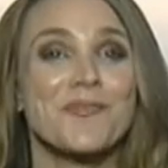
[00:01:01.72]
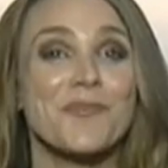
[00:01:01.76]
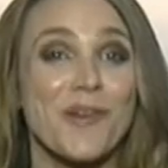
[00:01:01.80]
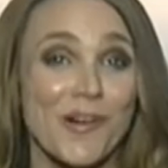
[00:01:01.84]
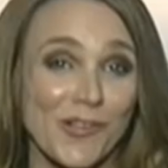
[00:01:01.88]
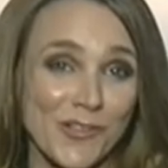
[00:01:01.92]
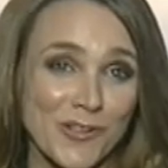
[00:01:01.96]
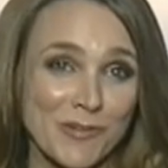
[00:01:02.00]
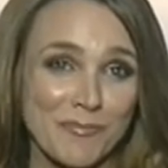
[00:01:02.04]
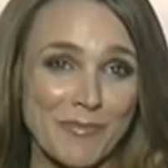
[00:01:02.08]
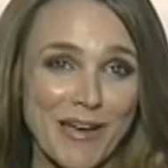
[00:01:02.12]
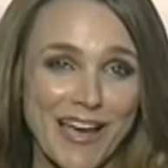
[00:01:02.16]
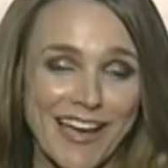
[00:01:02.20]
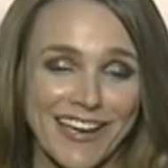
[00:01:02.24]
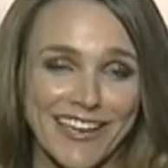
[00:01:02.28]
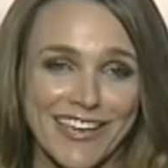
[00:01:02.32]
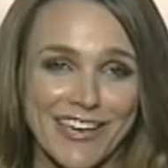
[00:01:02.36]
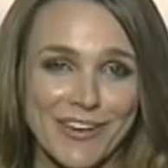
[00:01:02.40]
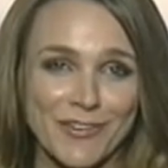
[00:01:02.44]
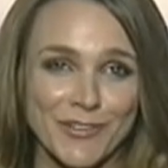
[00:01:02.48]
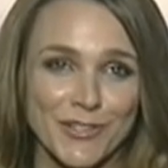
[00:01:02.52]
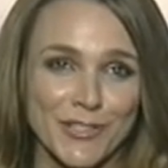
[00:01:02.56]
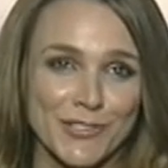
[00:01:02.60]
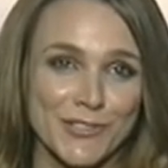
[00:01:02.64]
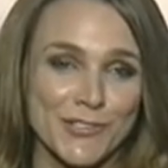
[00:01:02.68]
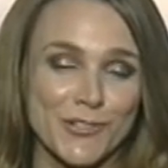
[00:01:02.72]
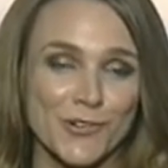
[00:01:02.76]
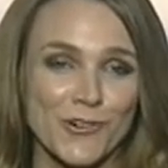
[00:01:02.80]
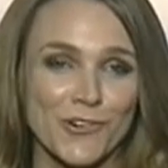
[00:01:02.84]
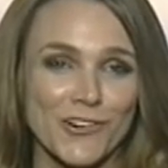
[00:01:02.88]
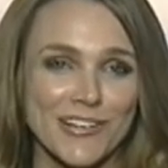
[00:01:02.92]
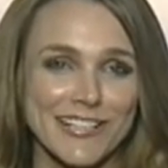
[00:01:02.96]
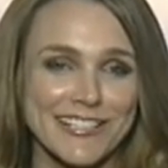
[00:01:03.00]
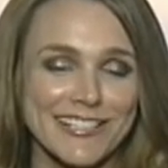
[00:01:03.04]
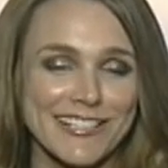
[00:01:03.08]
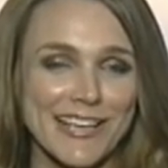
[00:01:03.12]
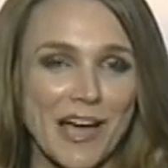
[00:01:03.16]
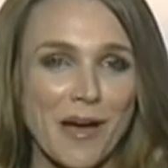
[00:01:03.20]
Welcome back. Here are the
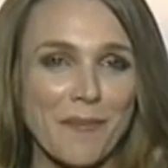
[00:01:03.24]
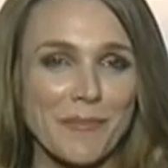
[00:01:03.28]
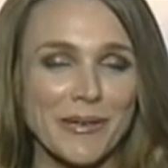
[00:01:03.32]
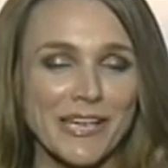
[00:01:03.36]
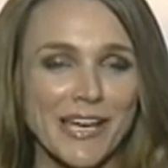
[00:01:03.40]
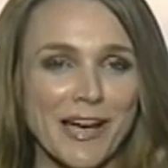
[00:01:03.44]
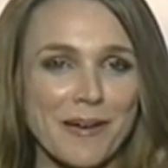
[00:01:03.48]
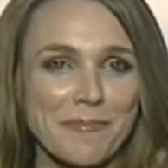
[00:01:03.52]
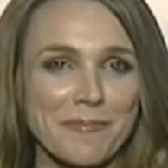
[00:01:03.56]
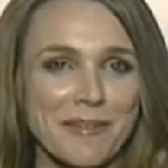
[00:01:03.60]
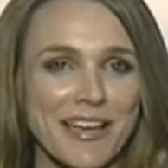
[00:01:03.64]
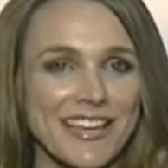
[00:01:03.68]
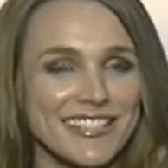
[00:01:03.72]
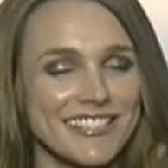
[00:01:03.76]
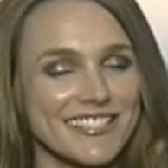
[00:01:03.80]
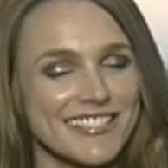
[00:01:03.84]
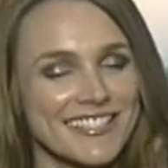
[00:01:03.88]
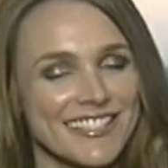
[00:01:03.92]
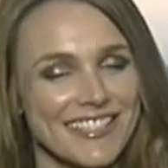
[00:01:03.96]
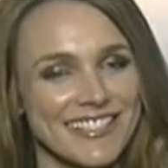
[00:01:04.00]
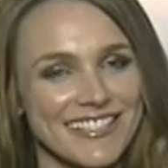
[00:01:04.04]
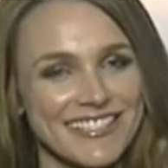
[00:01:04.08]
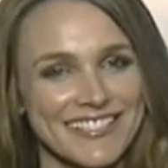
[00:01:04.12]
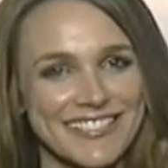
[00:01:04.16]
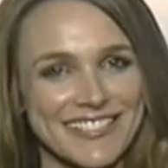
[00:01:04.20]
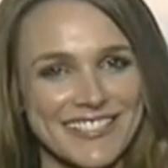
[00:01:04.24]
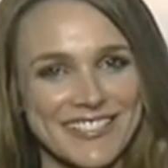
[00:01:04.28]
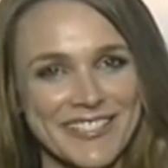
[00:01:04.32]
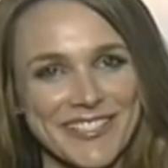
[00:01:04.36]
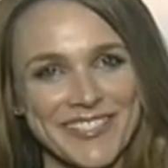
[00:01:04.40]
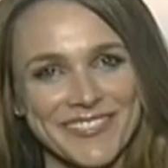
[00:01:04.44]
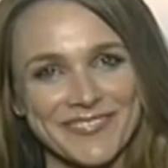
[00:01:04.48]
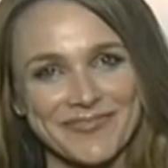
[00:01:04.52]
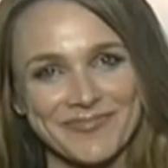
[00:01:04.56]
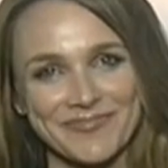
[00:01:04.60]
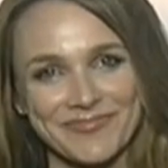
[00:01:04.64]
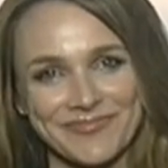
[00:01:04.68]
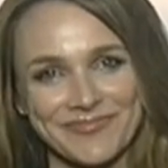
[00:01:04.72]
stories coming up at 6.